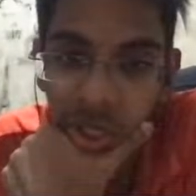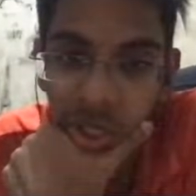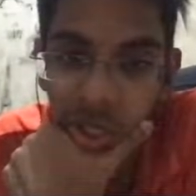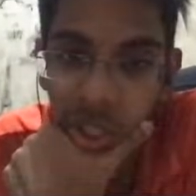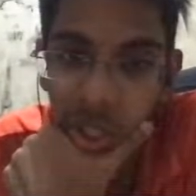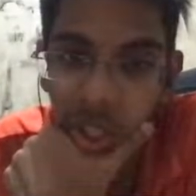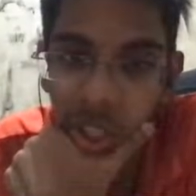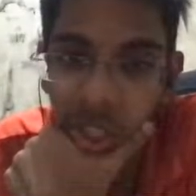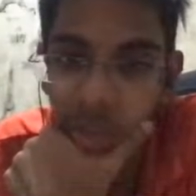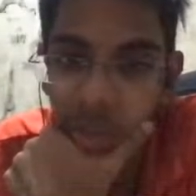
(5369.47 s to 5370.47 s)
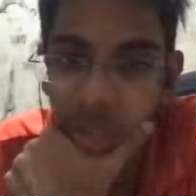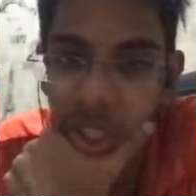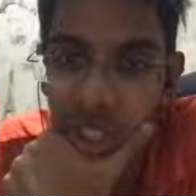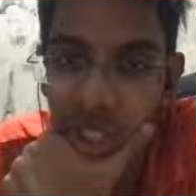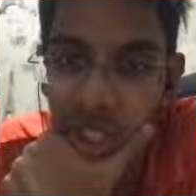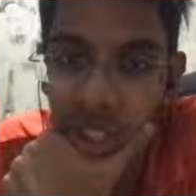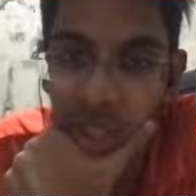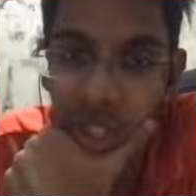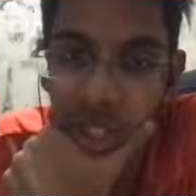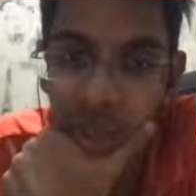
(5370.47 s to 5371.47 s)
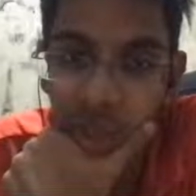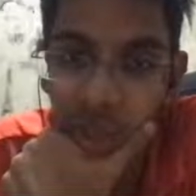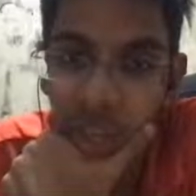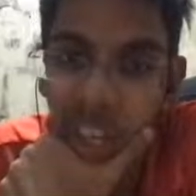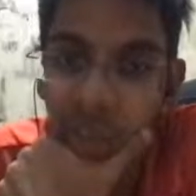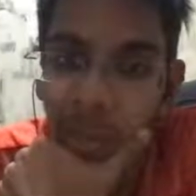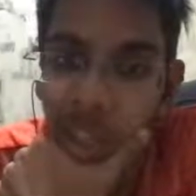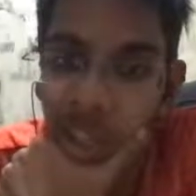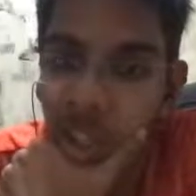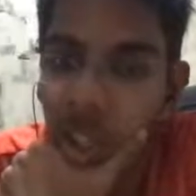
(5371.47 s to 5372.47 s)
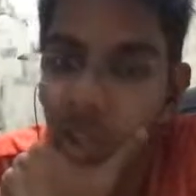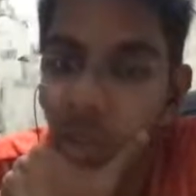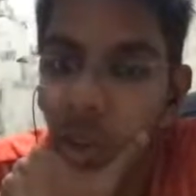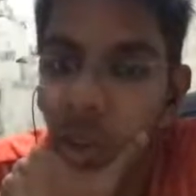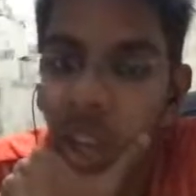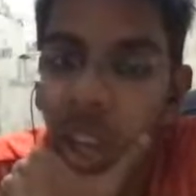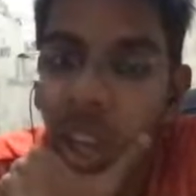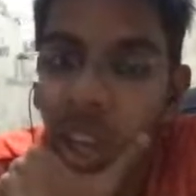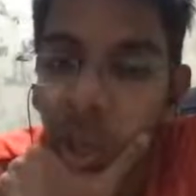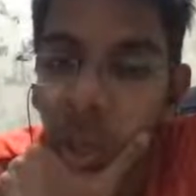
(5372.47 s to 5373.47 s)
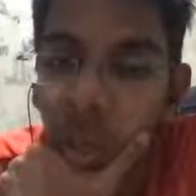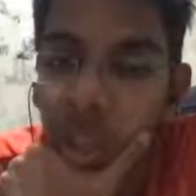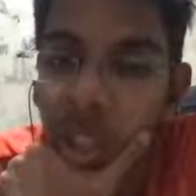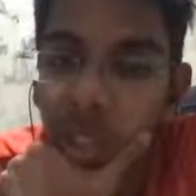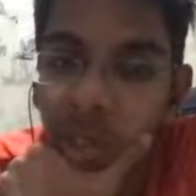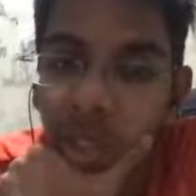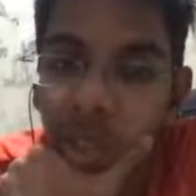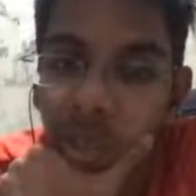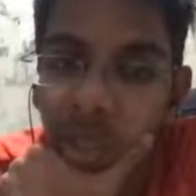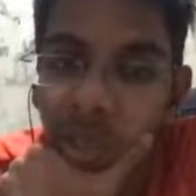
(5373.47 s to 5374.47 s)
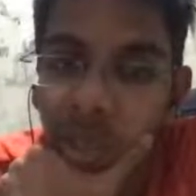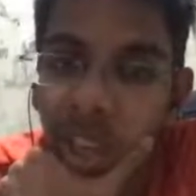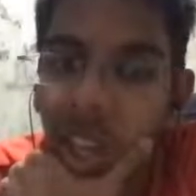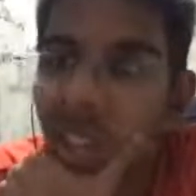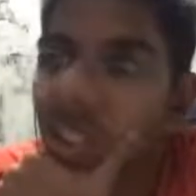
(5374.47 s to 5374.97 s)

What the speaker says: Trying to exchange some pieces, create some, maintain pressure on this pawn. Two bishops versus bishop knight.